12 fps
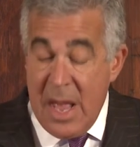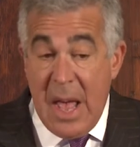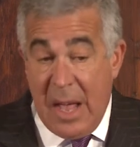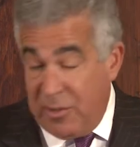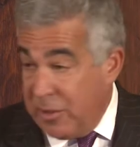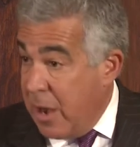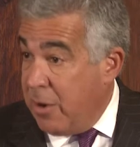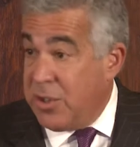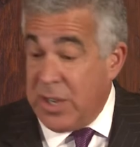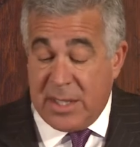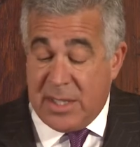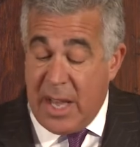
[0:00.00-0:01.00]
As Leonard
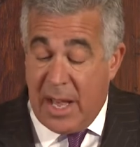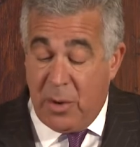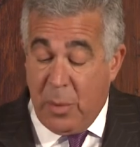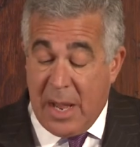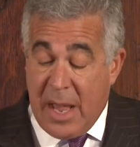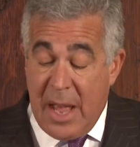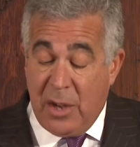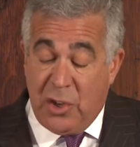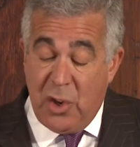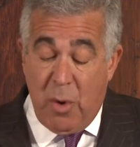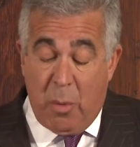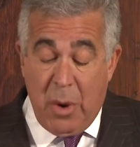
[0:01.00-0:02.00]
just said, we can't
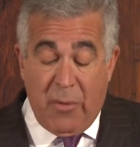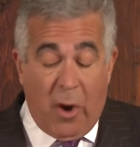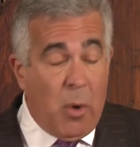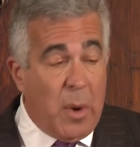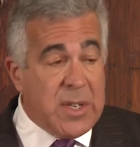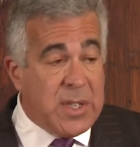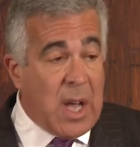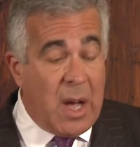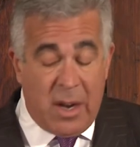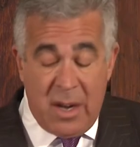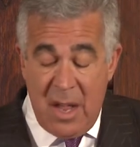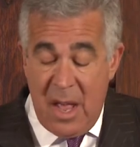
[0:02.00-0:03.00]
do what we've always
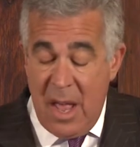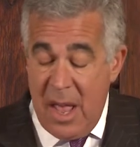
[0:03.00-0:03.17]
done